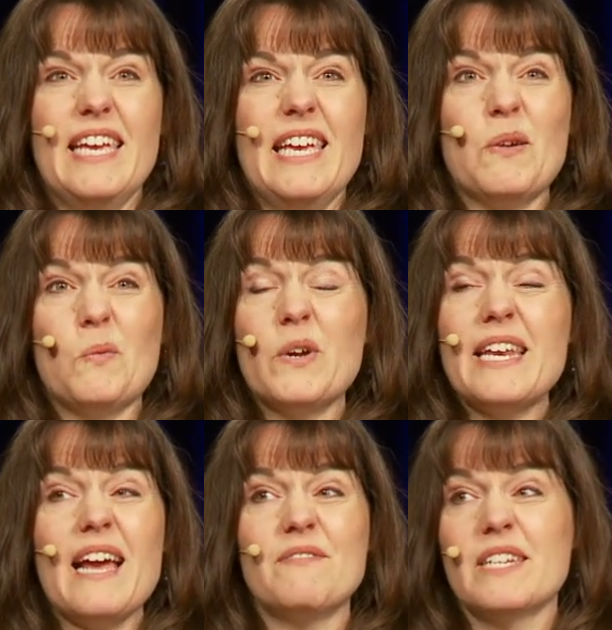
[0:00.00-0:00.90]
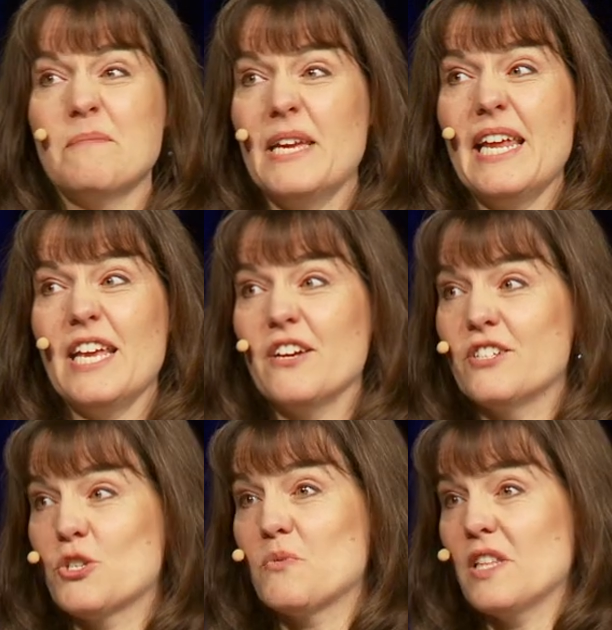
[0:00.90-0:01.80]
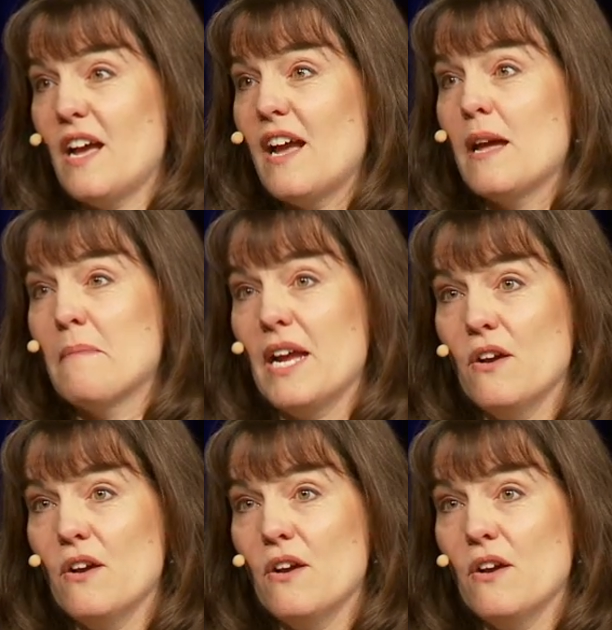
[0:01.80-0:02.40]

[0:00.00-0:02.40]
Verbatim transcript: it wouldn't have done me any good to rely on my